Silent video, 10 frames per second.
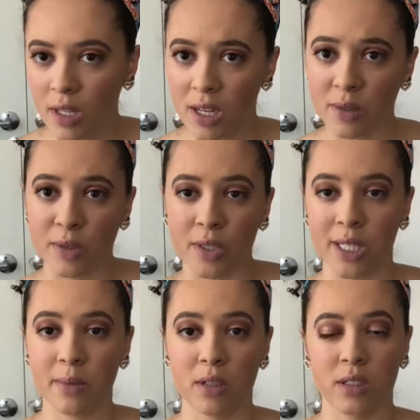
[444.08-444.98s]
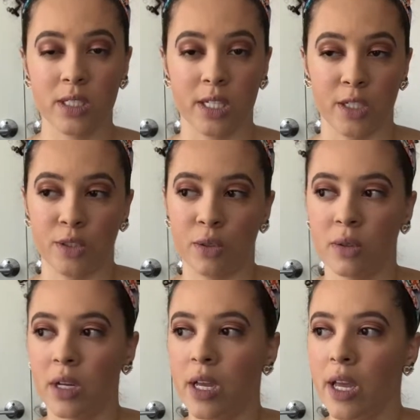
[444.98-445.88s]
And so keeping on a
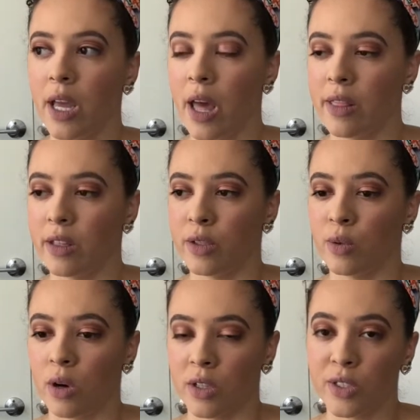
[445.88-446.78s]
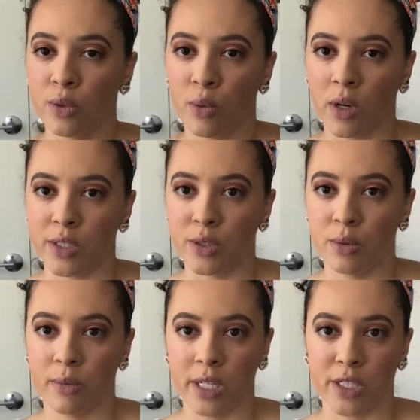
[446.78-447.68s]
schedule. And then you also want to
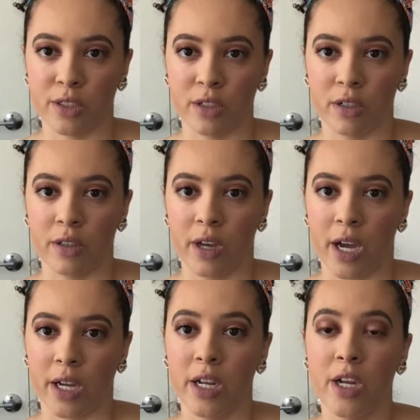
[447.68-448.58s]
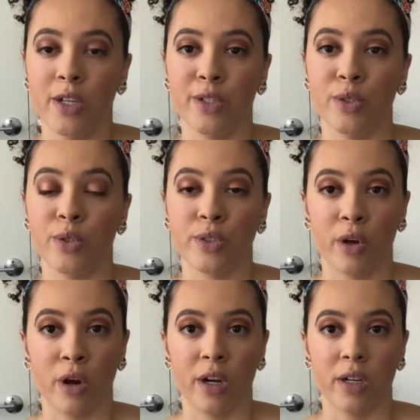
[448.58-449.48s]
make sure that you
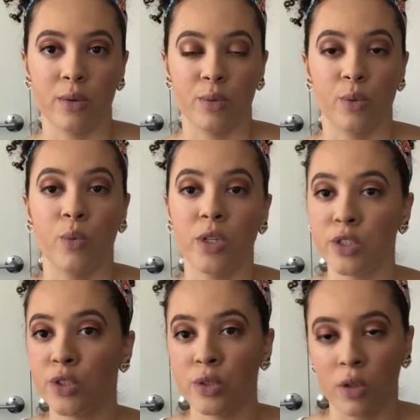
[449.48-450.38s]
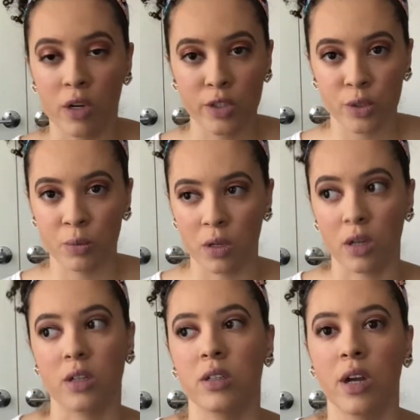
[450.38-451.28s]
start, once you launch your
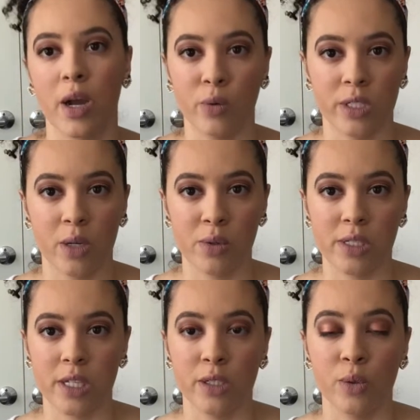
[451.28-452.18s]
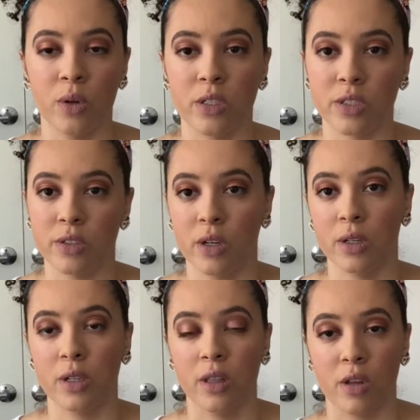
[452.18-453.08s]
blog, which I would say you want to
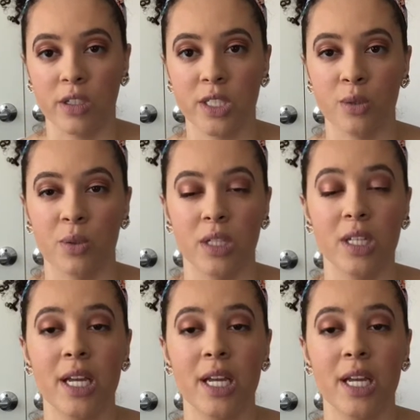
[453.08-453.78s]
launch it with